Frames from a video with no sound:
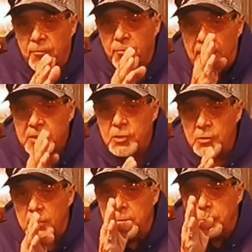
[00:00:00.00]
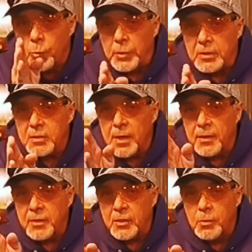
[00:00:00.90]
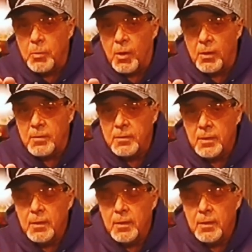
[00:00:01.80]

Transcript: fractional points on the cue ball.